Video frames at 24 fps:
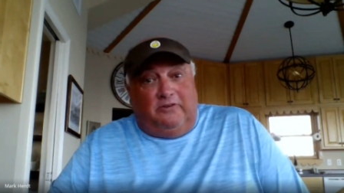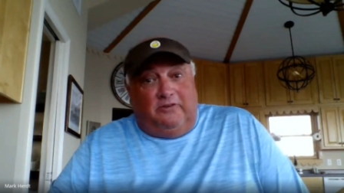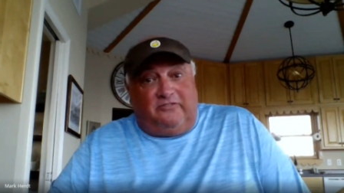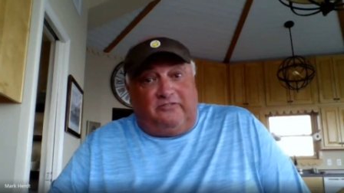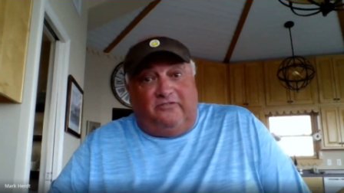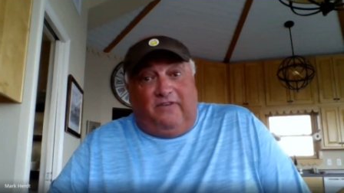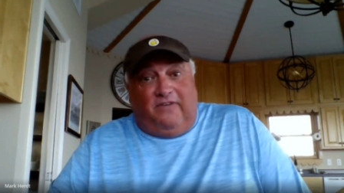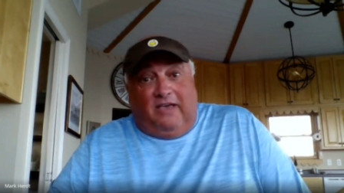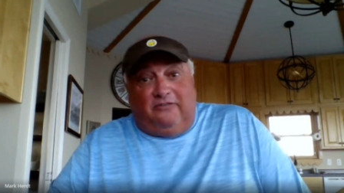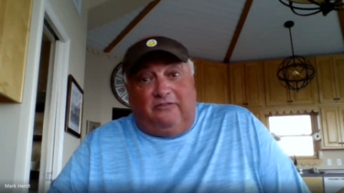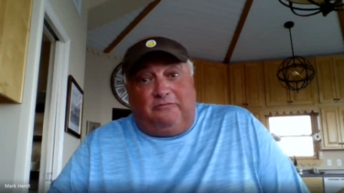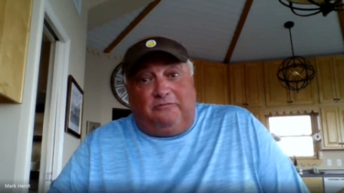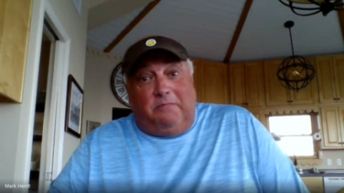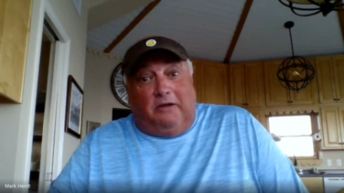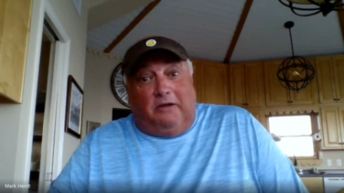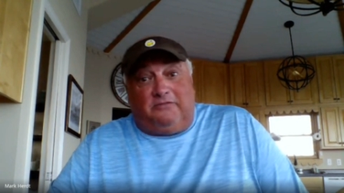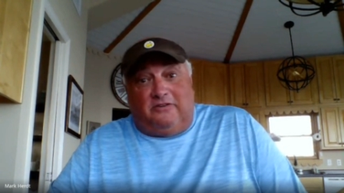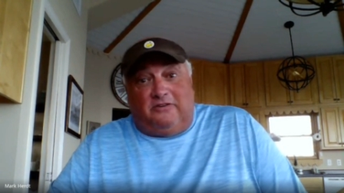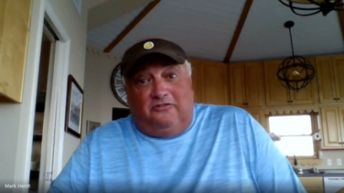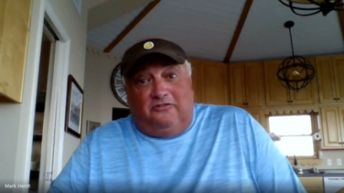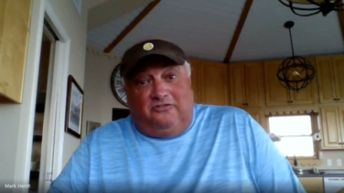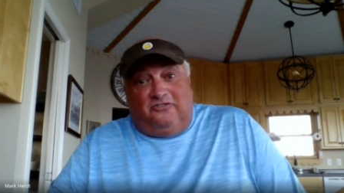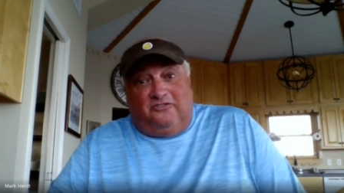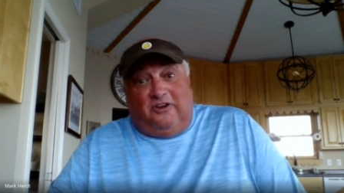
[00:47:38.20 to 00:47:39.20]
face
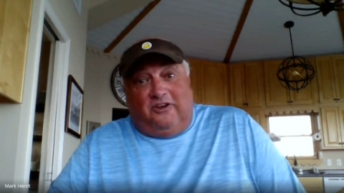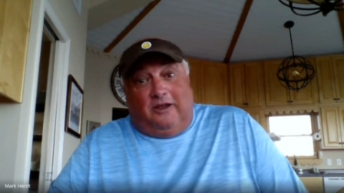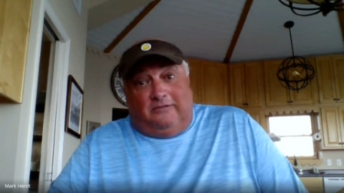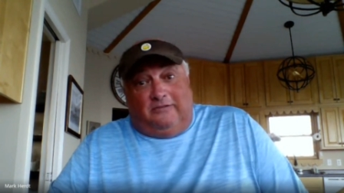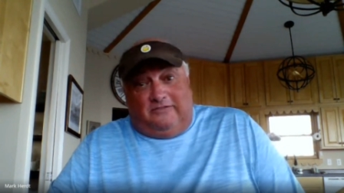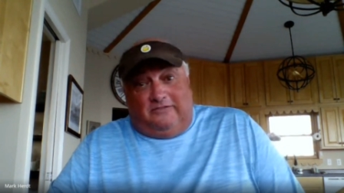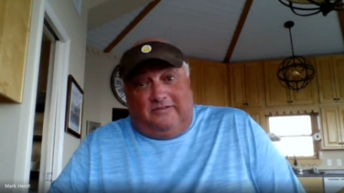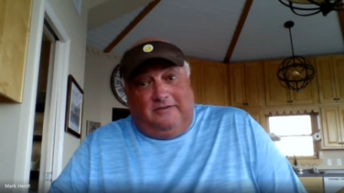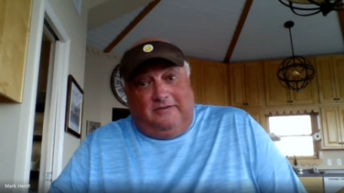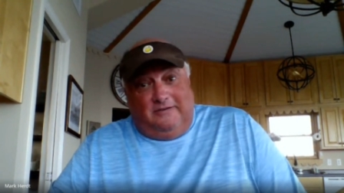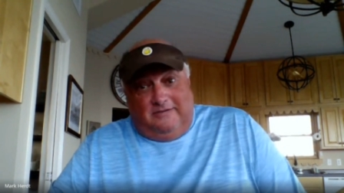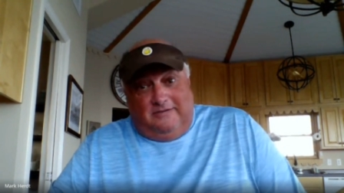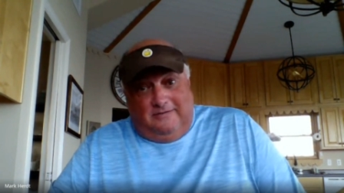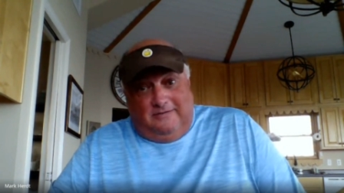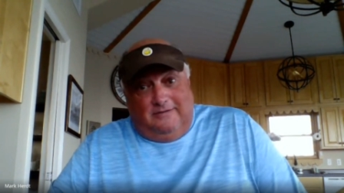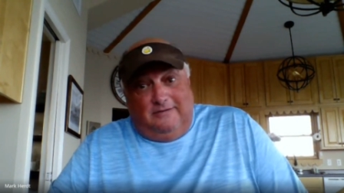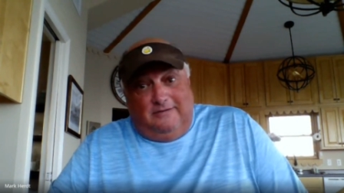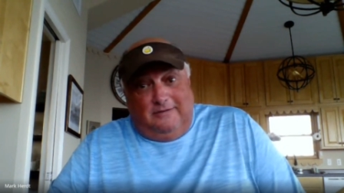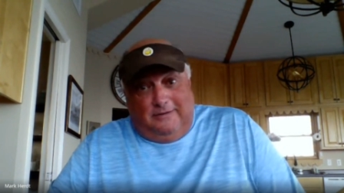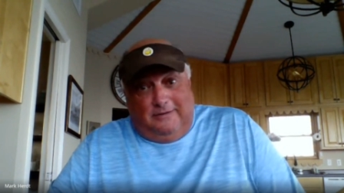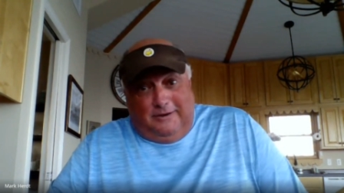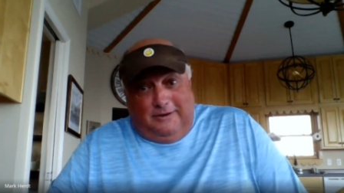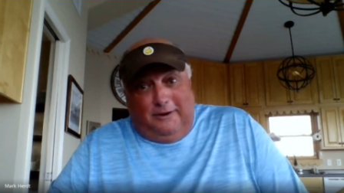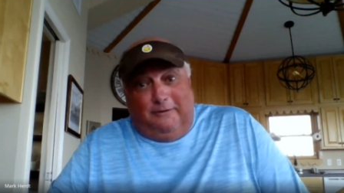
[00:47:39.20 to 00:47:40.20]
melting shit.
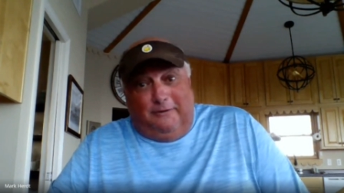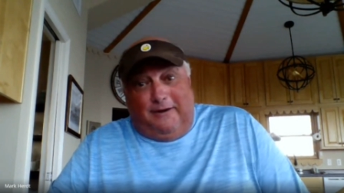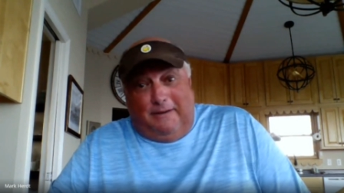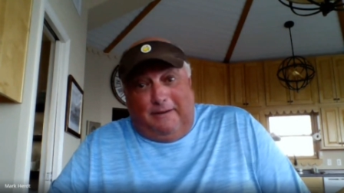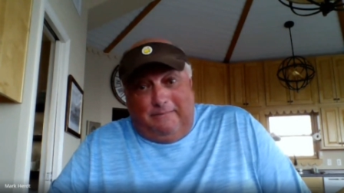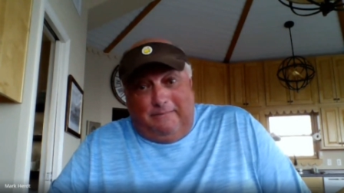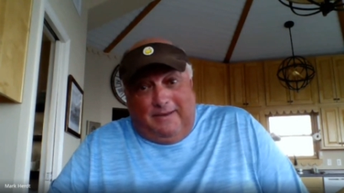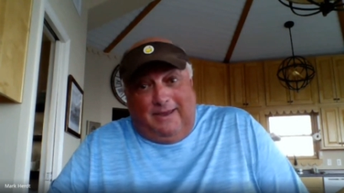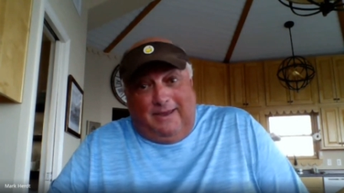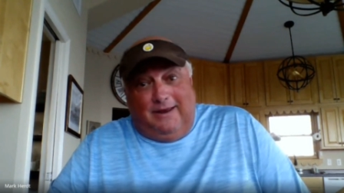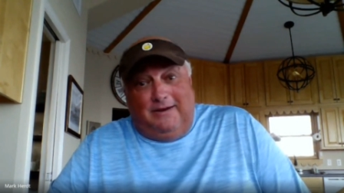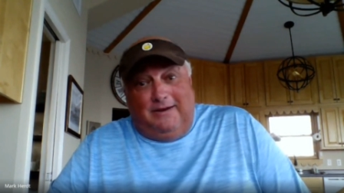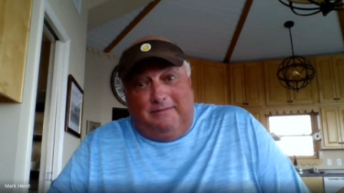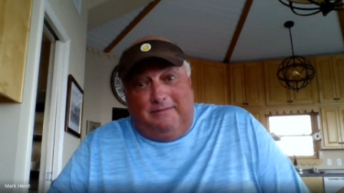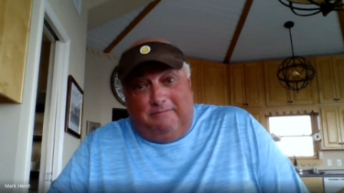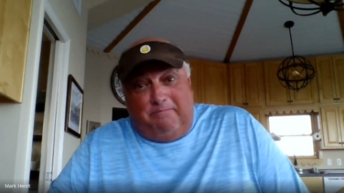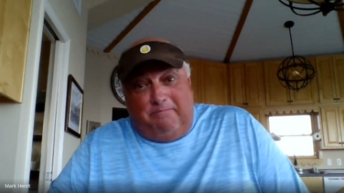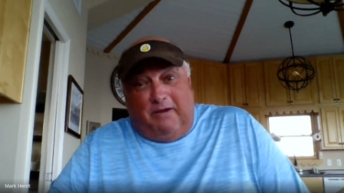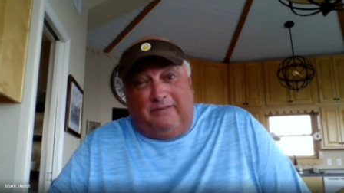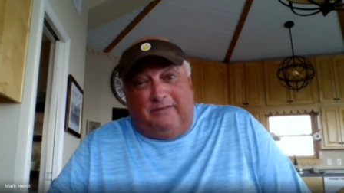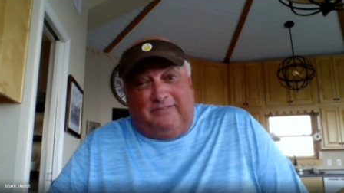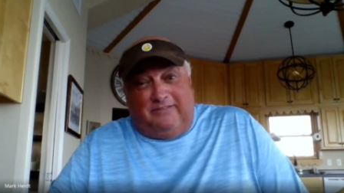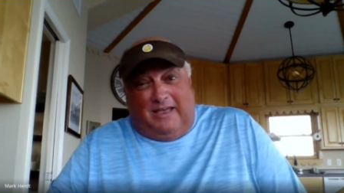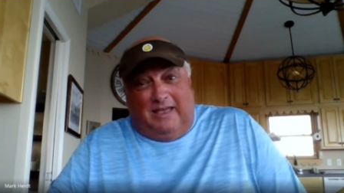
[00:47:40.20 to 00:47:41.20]
You know what yeah. I mean?
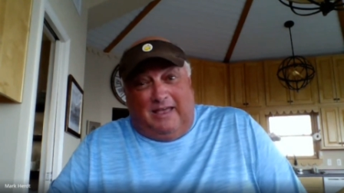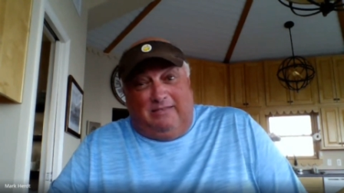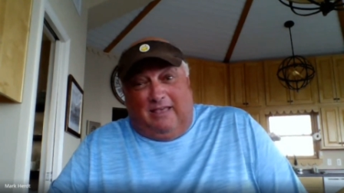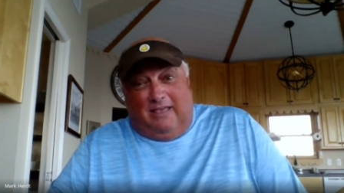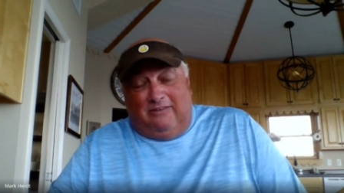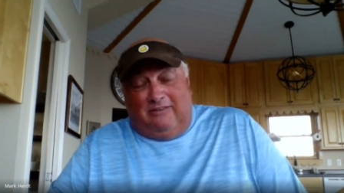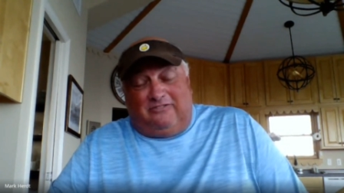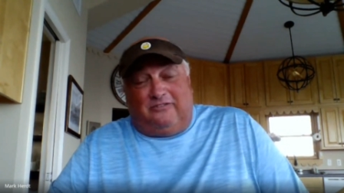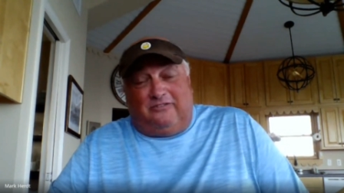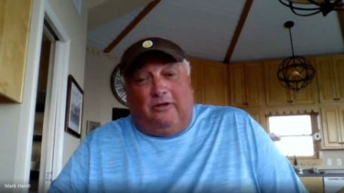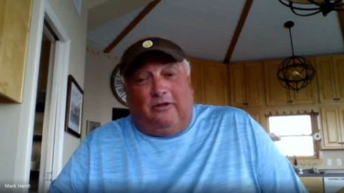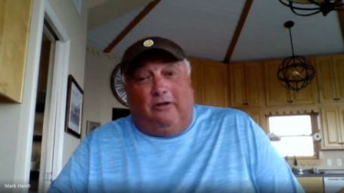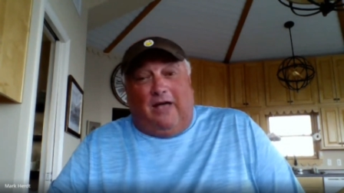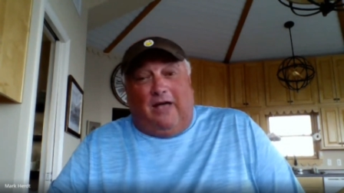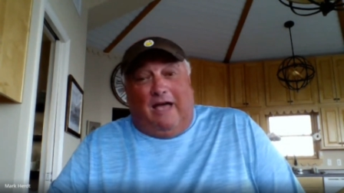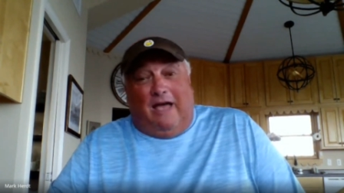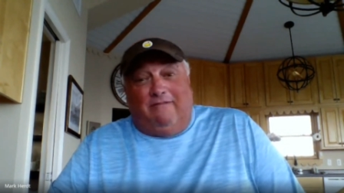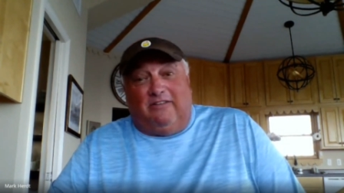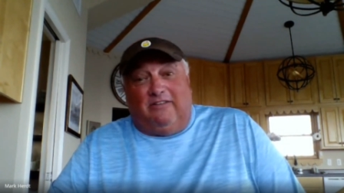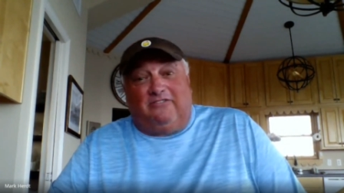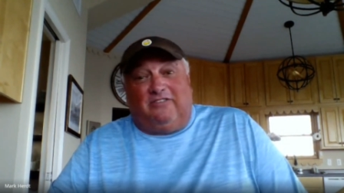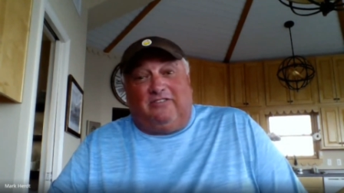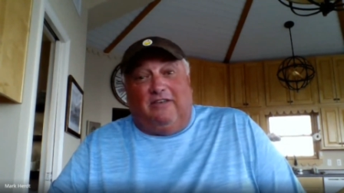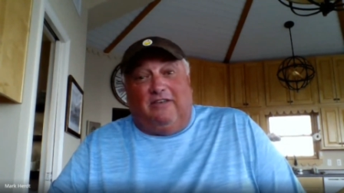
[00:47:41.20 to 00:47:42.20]
But uh, they still Rush,
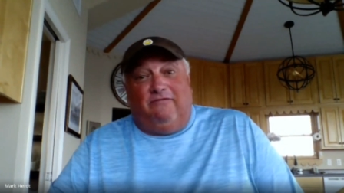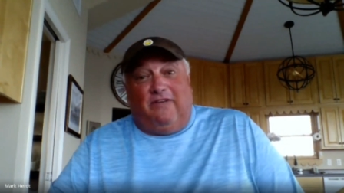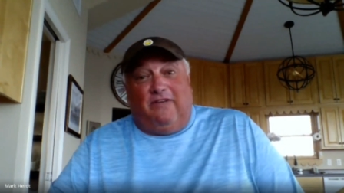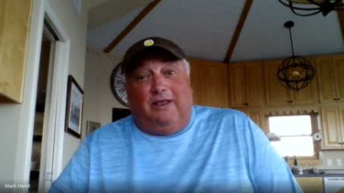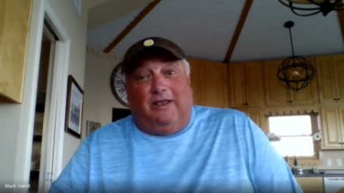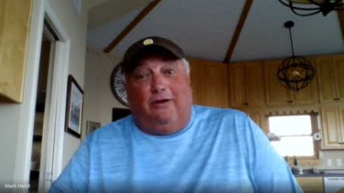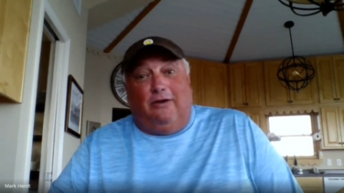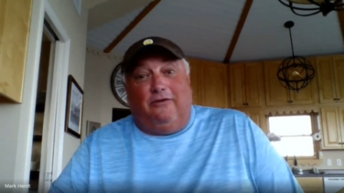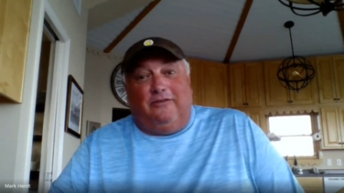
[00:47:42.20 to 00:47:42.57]
Russell like